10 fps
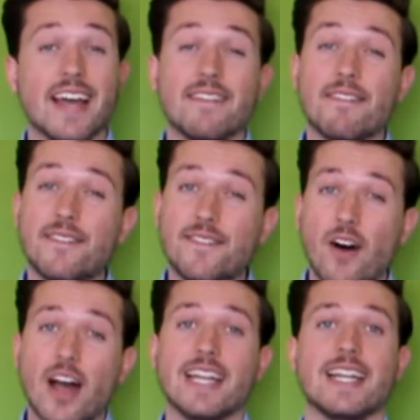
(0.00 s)
And then
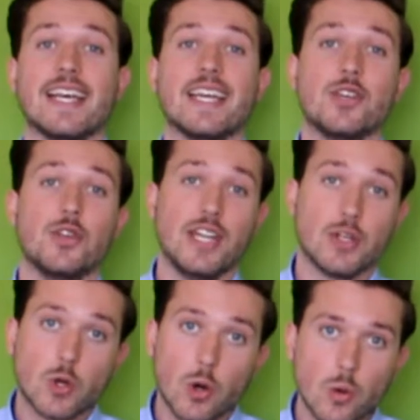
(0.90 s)
finally, you need
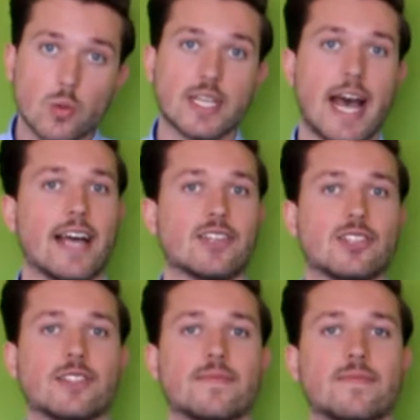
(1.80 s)
a call to
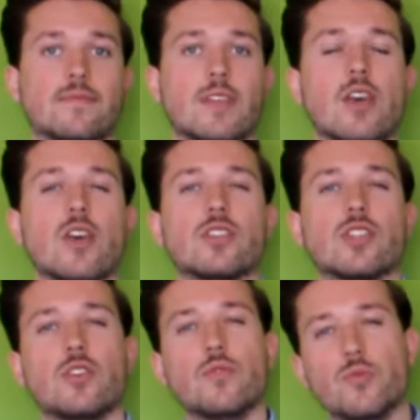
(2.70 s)
action.
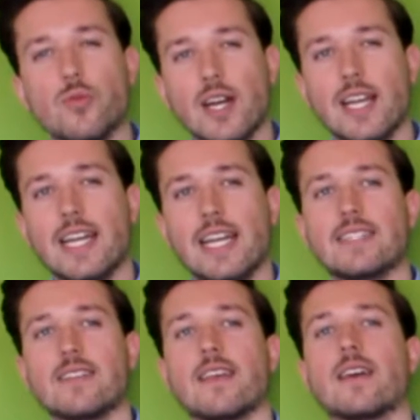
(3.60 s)
So you really need
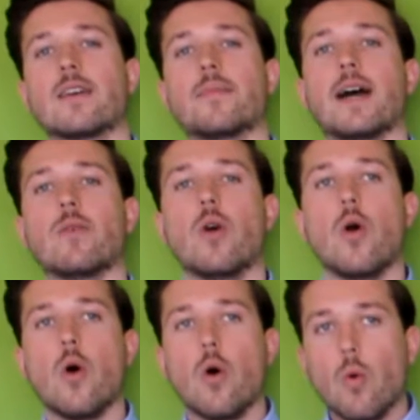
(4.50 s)
to think about,
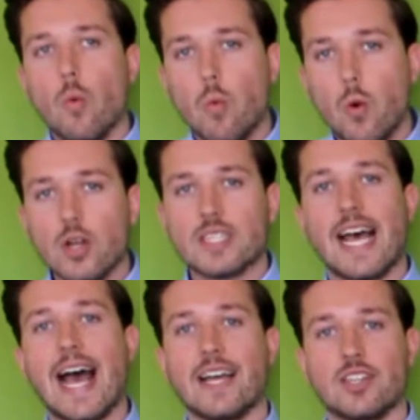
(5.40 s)
what
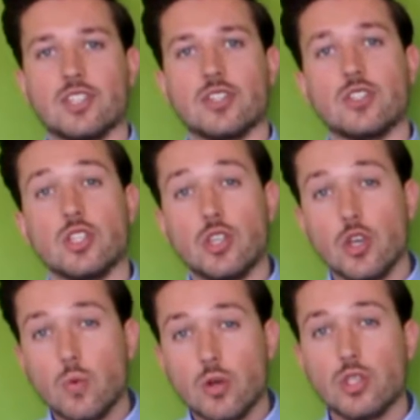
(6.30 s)
action do
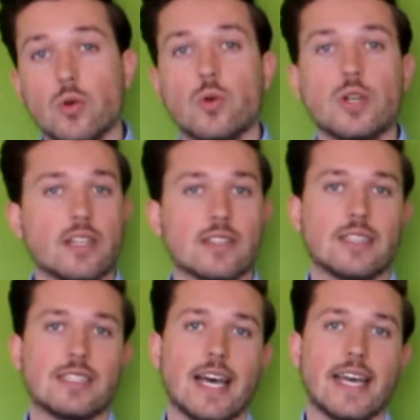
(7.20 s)
you your audience
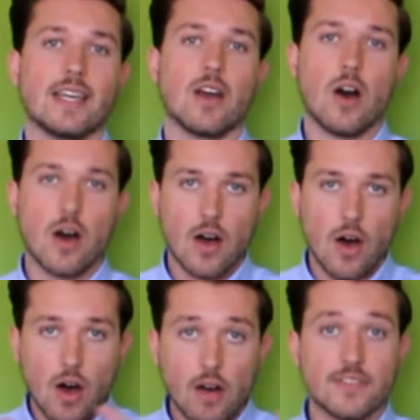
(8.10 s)
to take
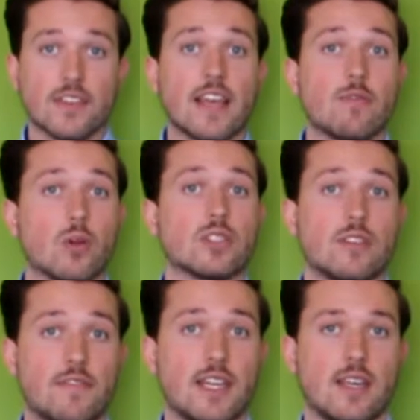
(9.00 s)
after they've
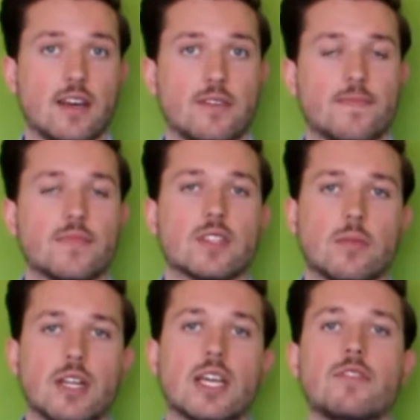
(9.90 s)
watched the video? So
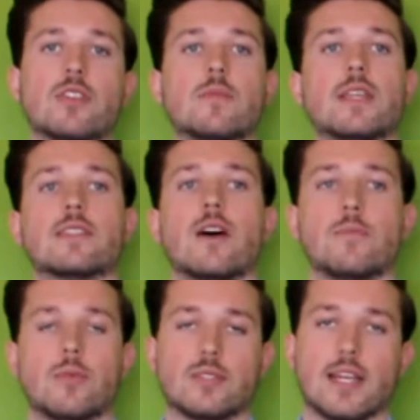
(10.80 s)
I'm going to give you some
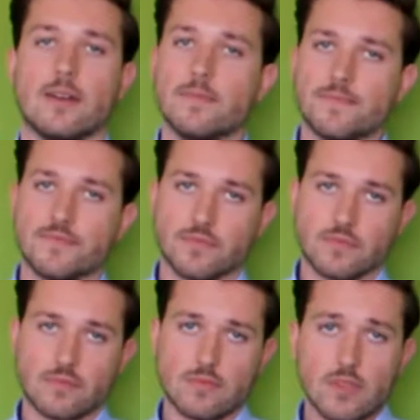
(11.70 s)
examples now.
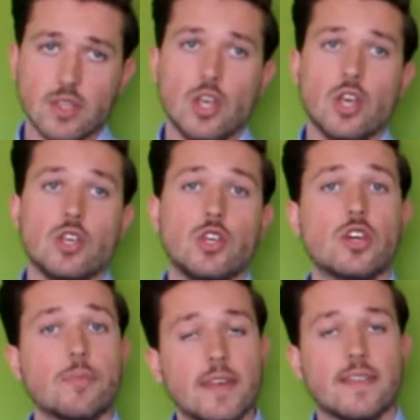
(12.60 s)
You
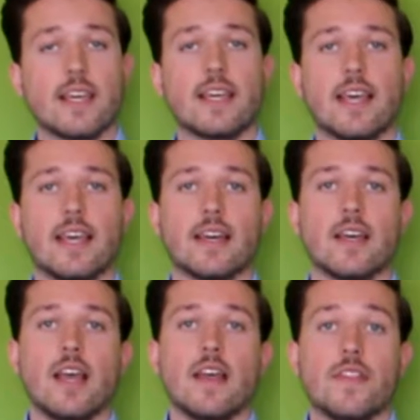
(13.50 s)
could be thinking
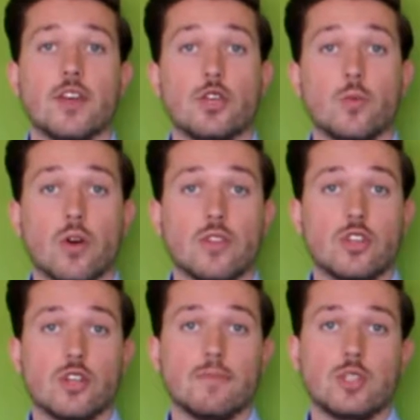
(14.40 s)
that you
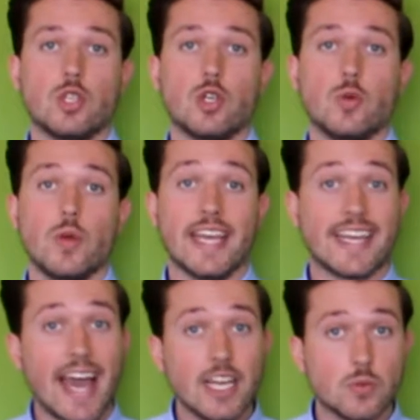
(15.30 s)
want them to
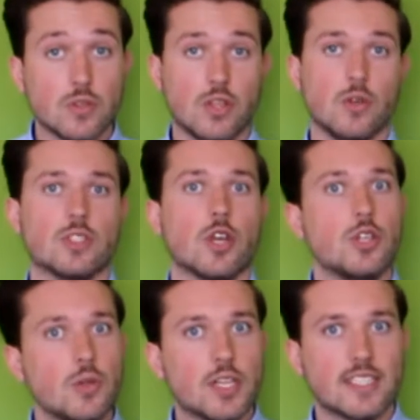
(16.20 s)
engage with you. So
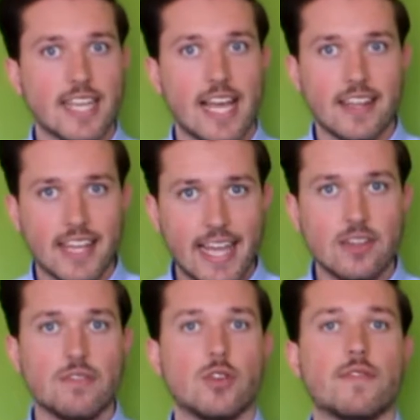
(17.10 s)
you could say at the
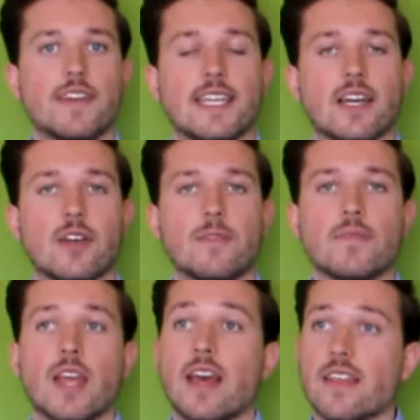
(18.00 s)
end of your video,
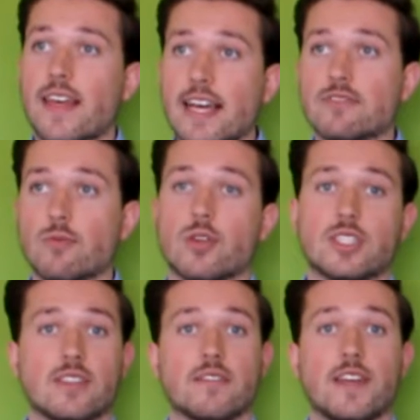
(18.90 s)
"Thanks for
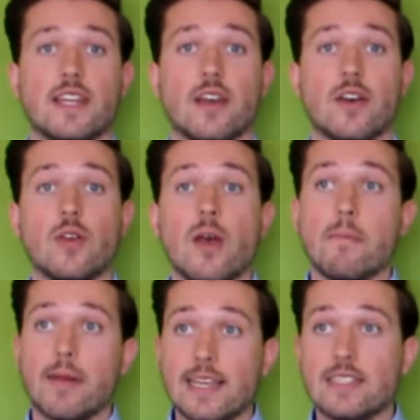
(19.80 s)
watching the video.
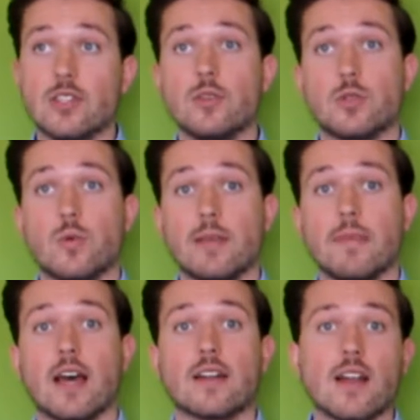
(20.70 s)
Please do tweet
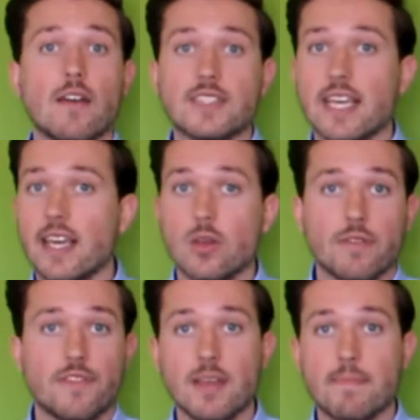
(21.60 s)
me. I'd love to hear your
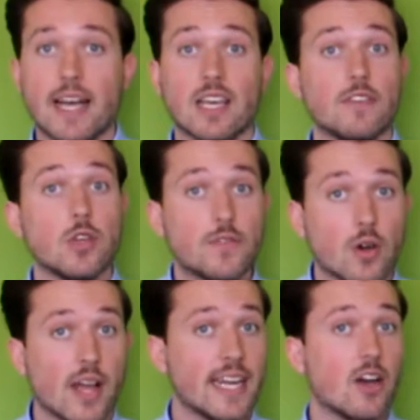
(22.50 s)
feedback if you've
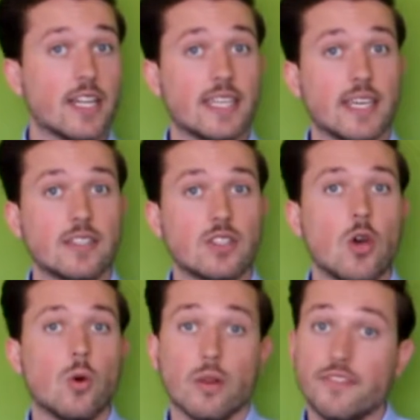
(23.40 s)
got any ideas
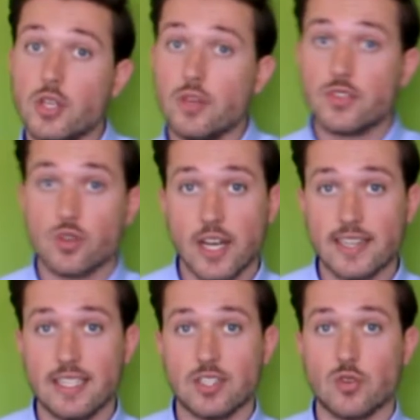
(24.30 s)
or if you've
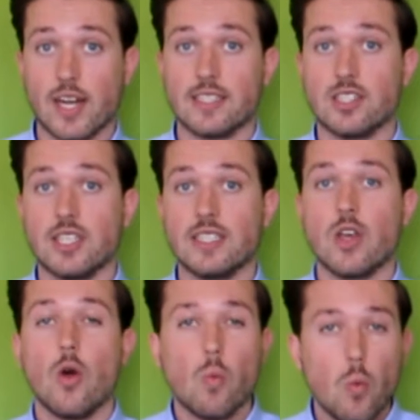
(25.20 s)
tried these strategies.
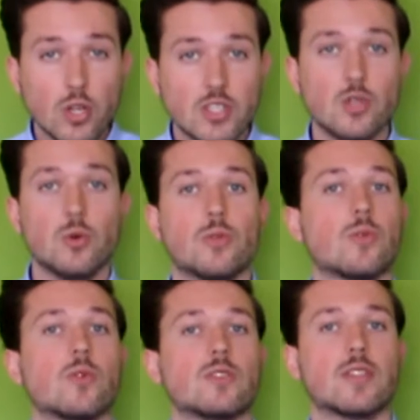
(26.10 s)
What are your
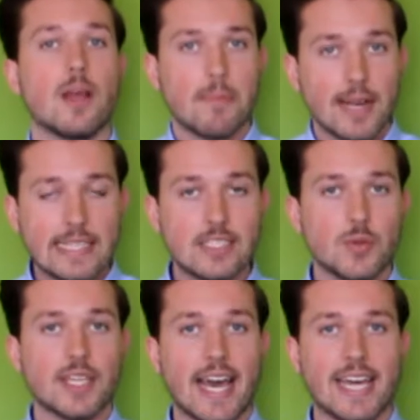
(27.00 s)
thoughts? Please
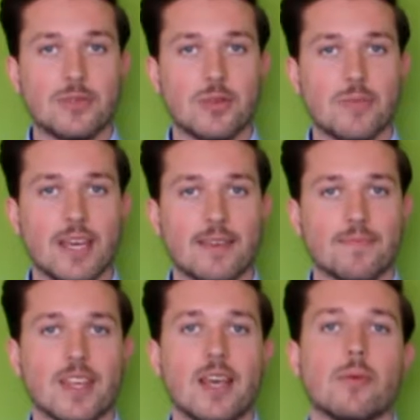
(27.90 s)
do engage with me."
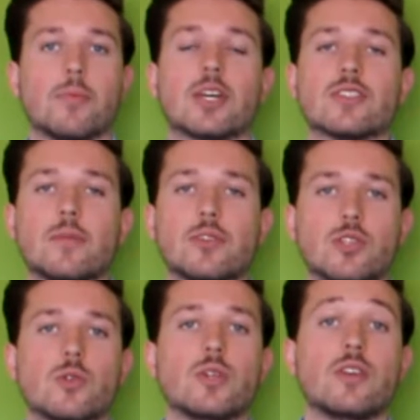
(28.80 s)
Because I'm
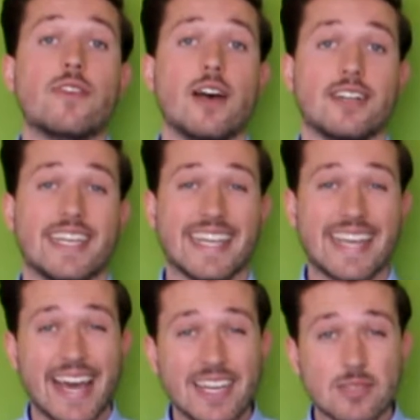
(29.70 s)
sure you've heard
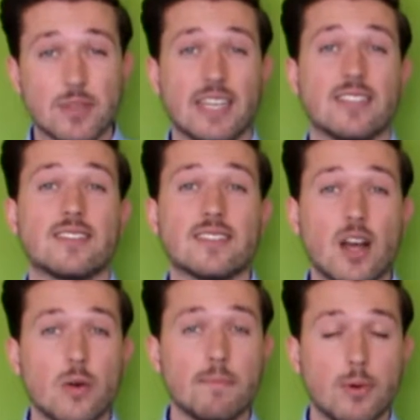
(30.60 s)
engagement is
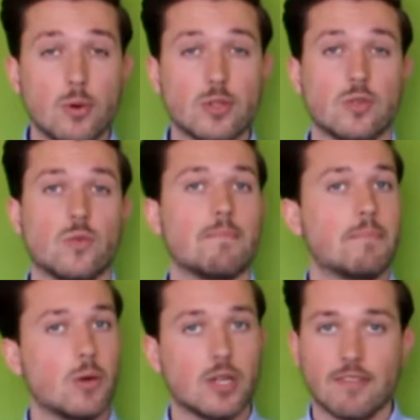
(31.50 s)
so important when
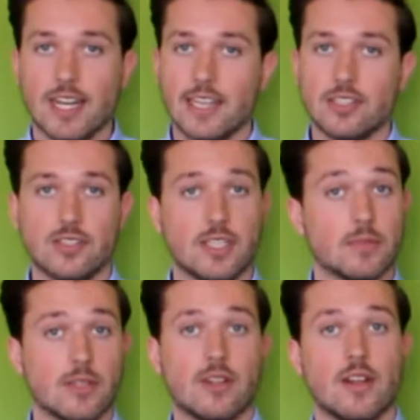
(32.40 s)
building
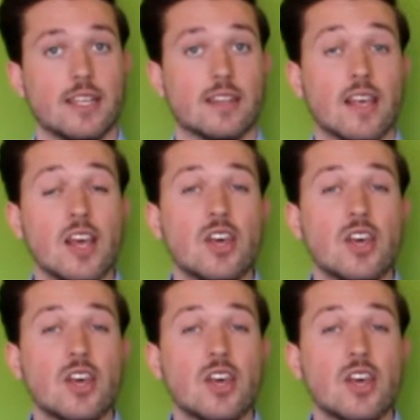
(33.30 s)
relationships online.